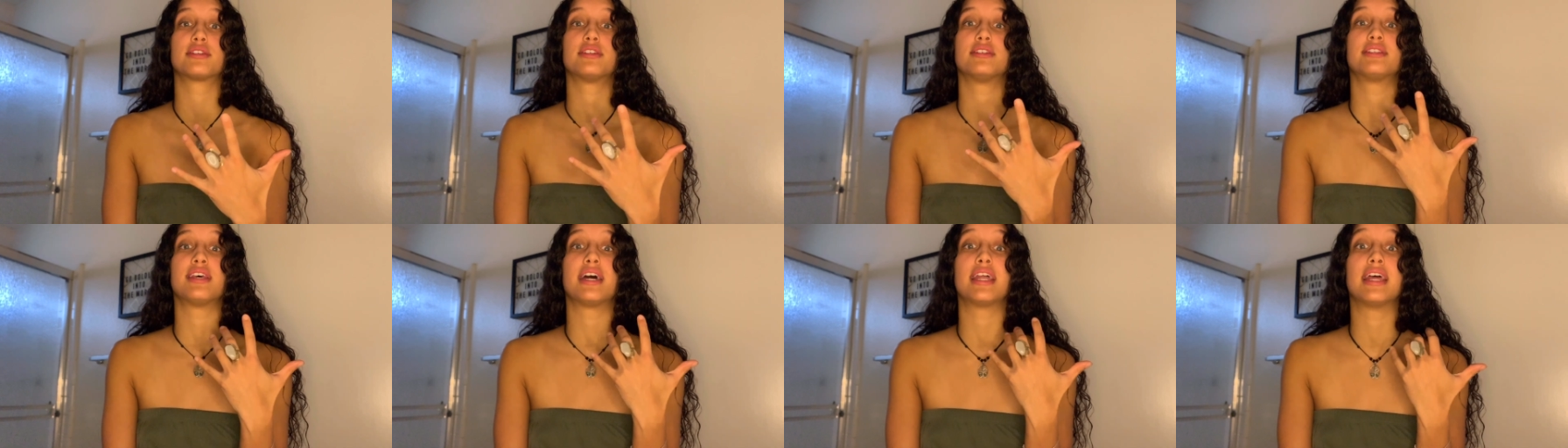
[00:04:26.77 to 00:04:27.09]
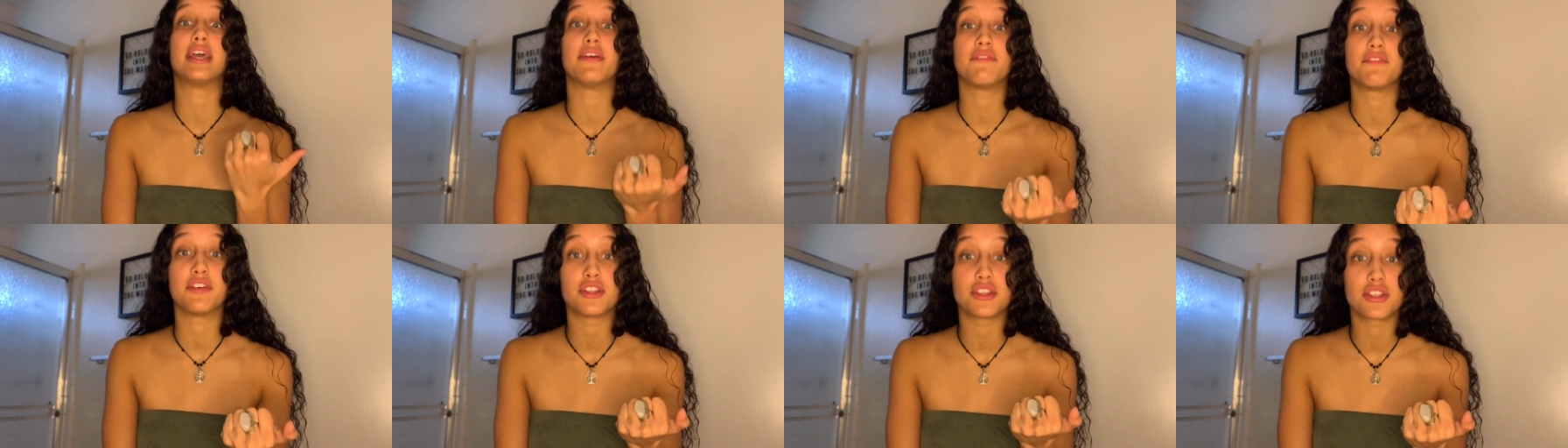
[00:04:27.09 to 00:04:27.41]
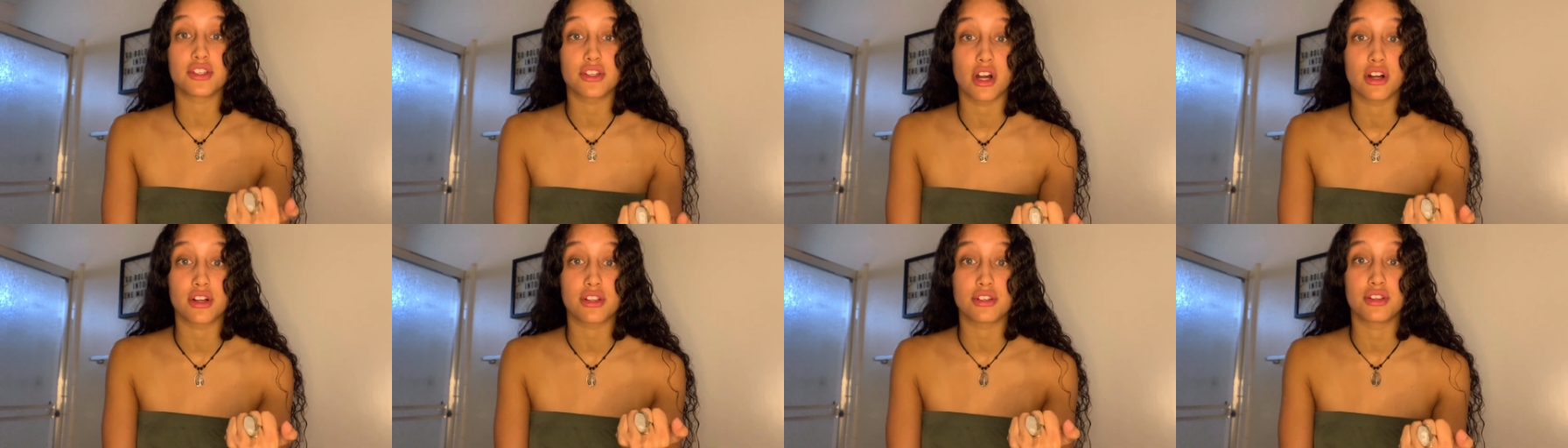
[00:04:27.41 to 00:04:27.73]
is that if it
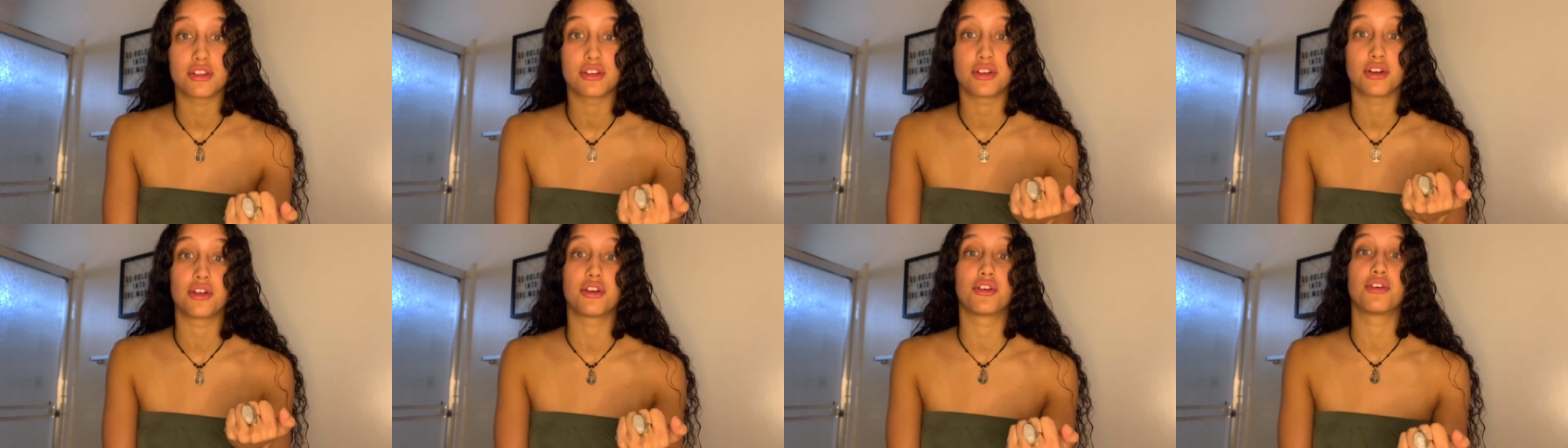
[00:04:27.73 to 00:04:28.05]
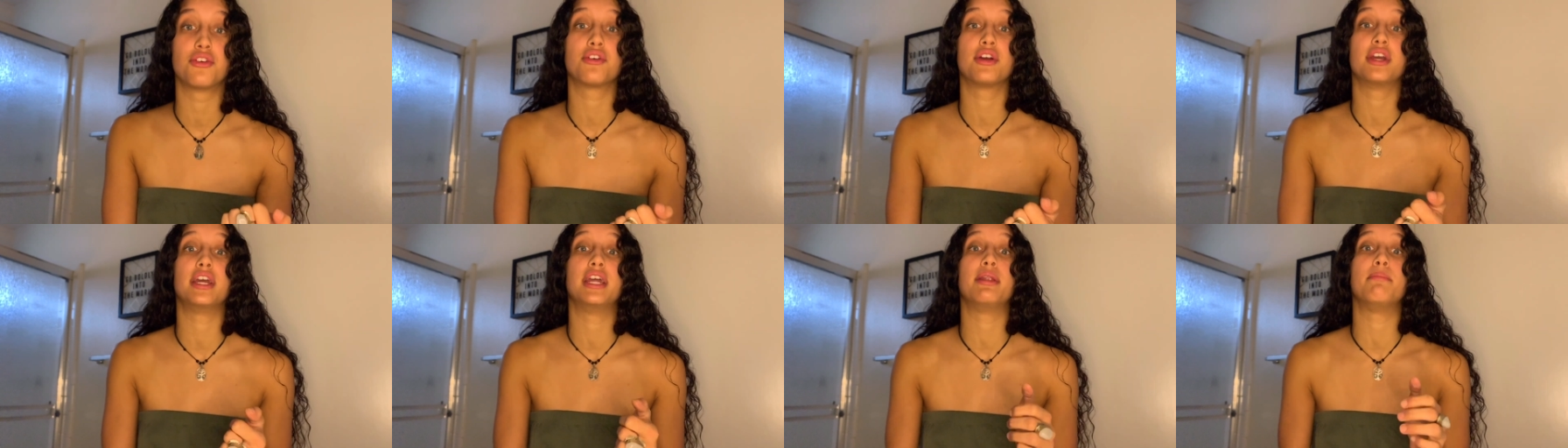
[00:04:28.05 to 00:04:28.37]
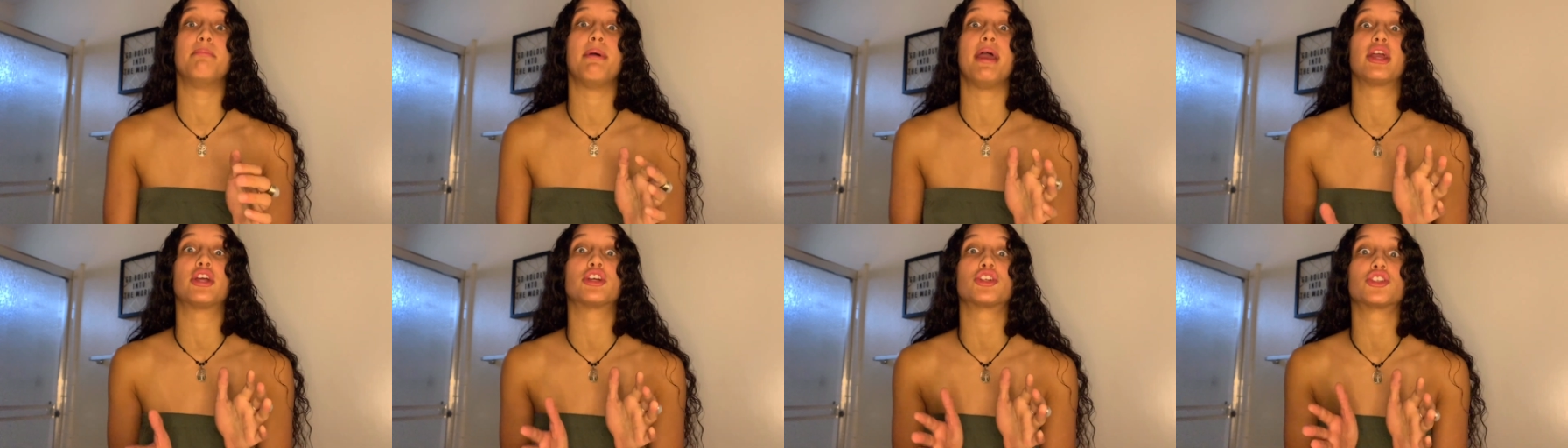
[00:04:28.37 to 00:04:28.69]
starts to turn green,
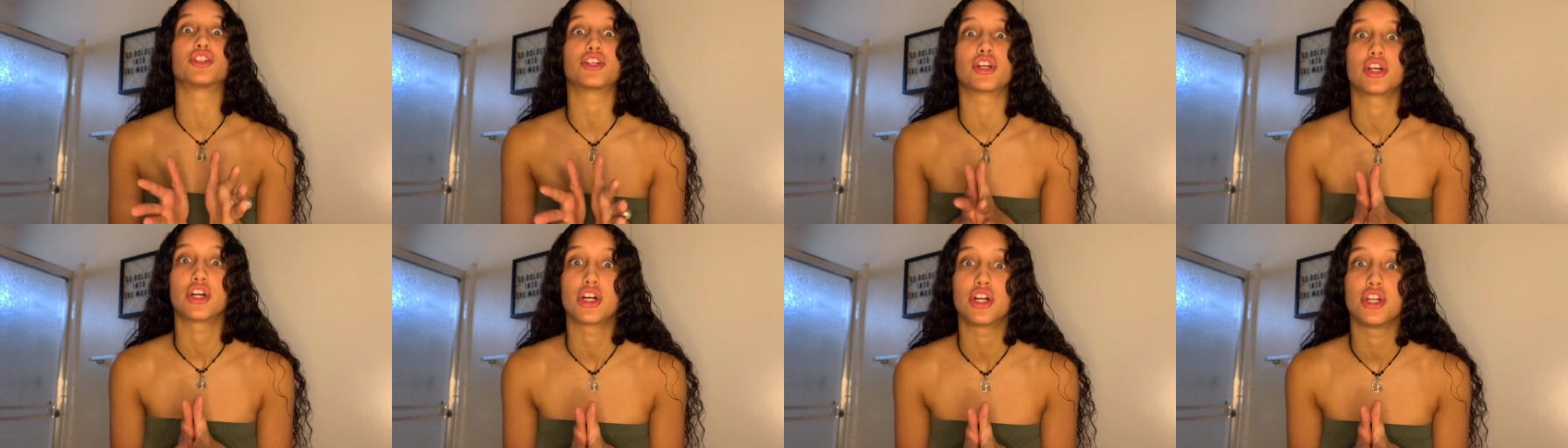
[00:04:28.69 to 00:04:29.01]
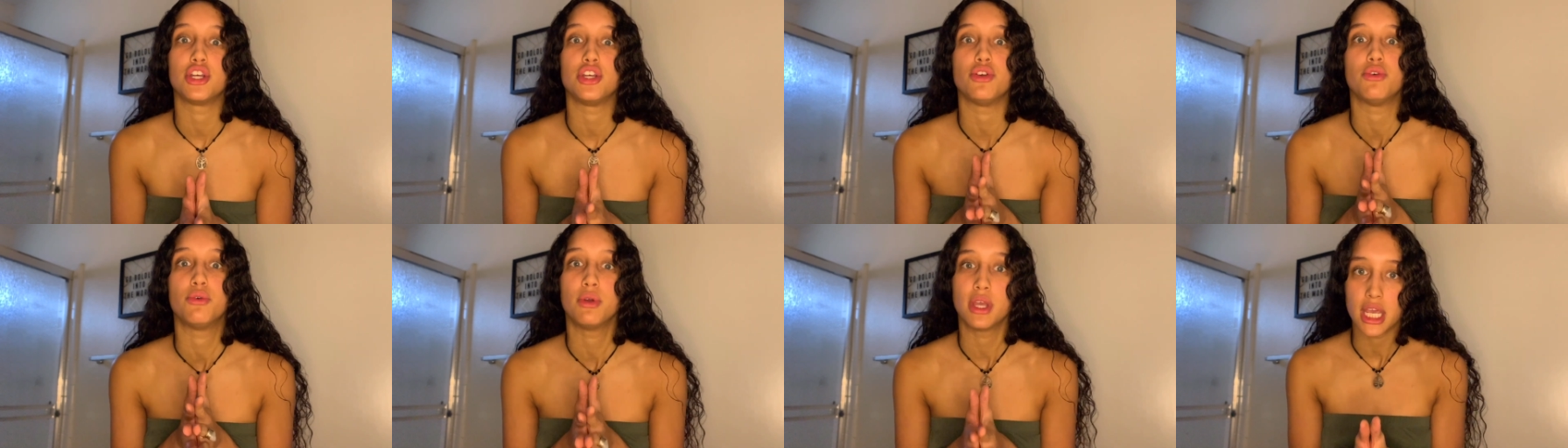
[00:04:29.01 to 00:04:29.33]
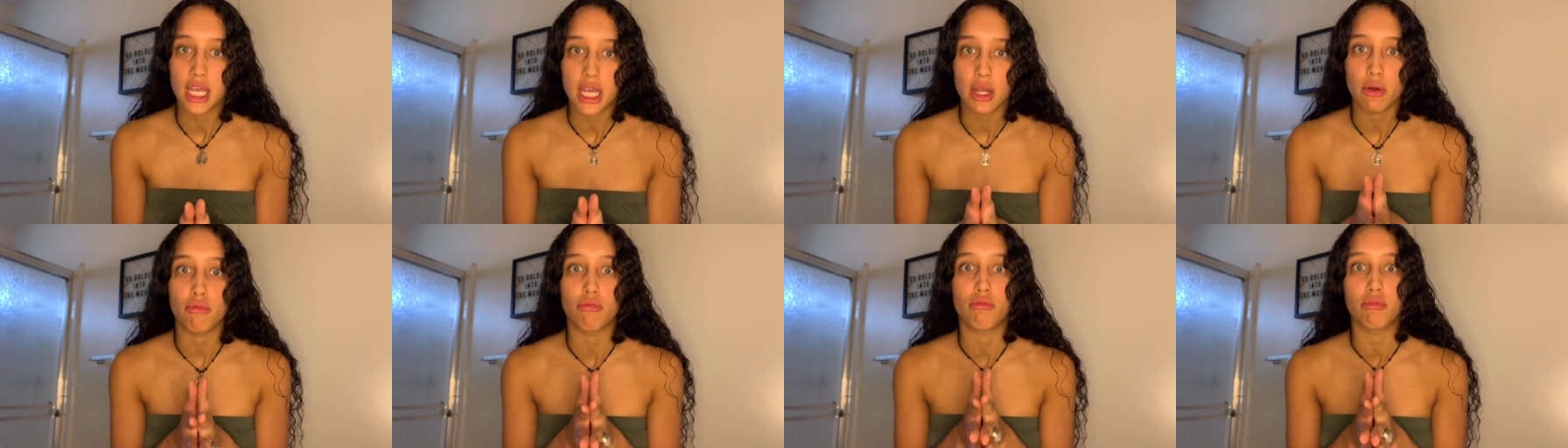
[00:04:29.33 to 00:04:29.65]
make sure you
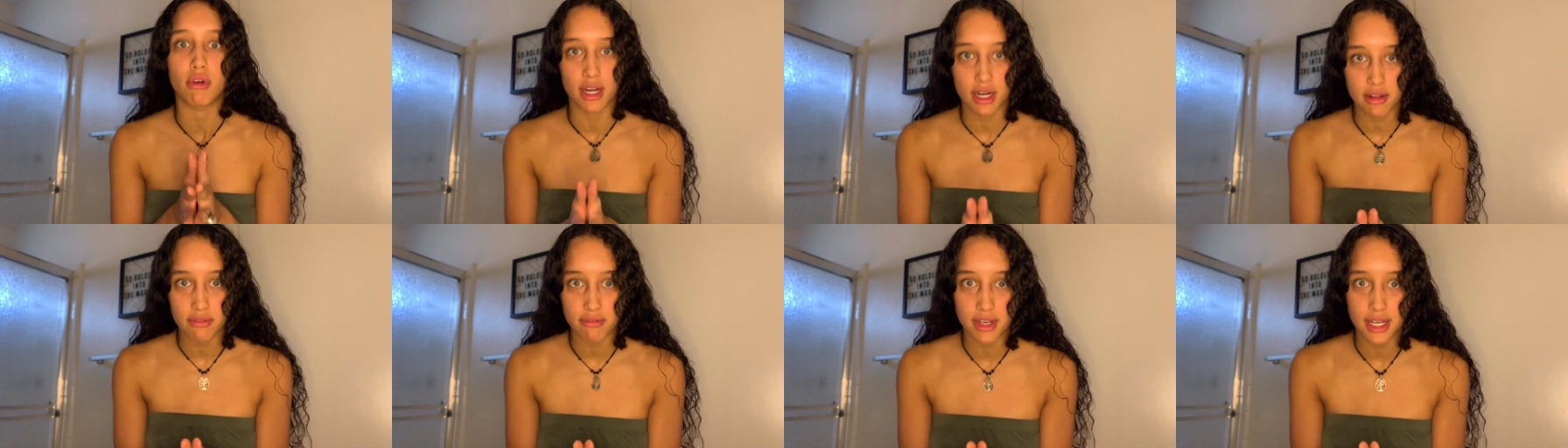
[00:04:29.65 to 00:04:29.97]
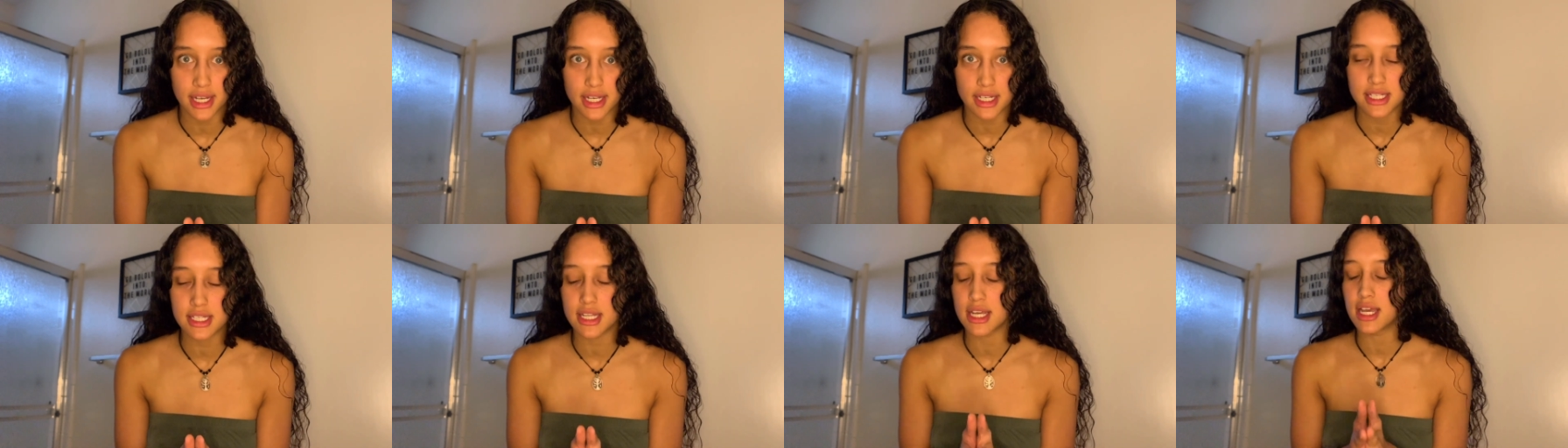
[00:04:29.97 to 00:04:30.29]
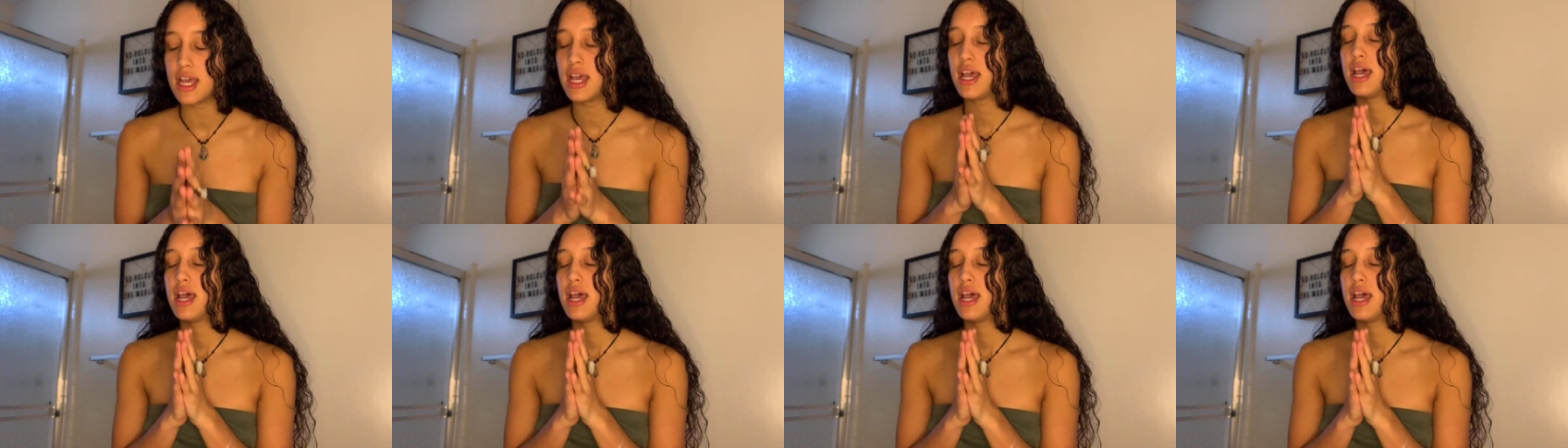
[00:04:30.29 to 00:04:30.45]
get rid of it